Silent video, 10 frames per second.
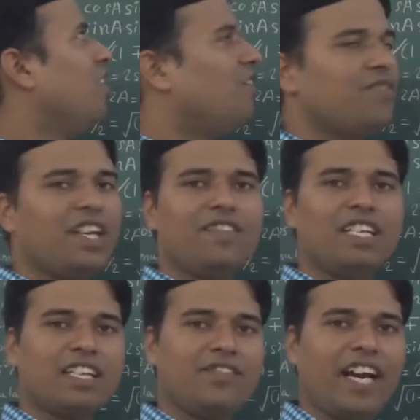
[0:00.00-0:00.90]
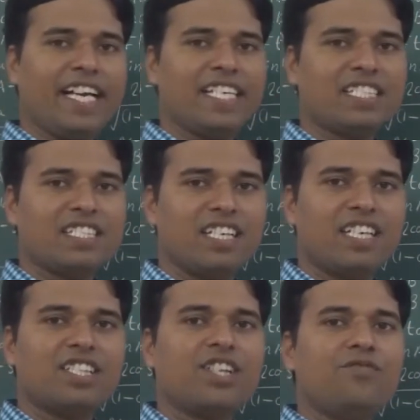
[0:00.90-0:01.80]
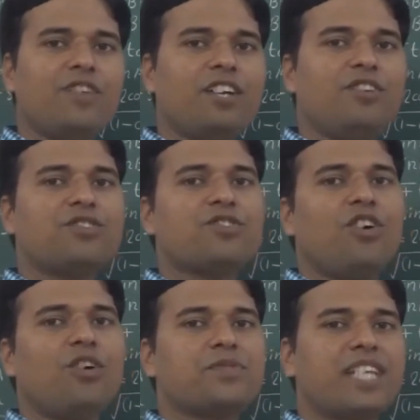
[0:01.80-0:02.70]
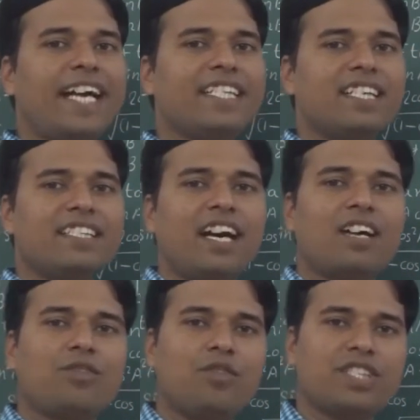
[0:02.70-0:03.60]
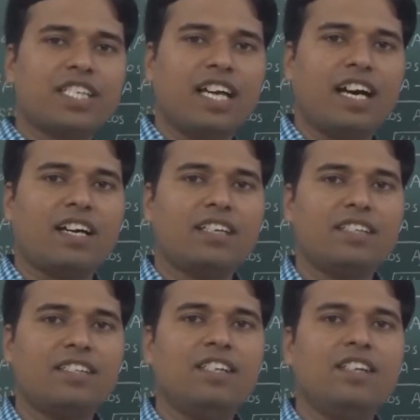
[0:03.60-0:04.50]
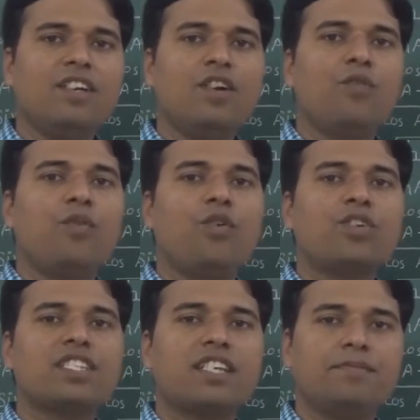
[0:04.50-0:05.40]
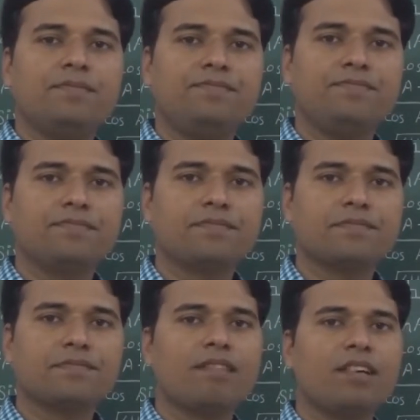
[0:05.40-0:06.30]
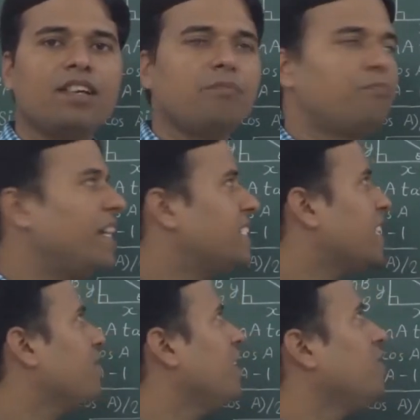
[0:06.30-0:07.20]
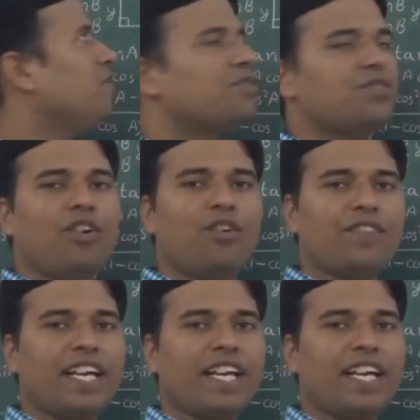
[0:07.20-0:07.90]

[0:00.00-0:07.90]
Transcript: we will revise the values of sin theta, cos theta for some basic values of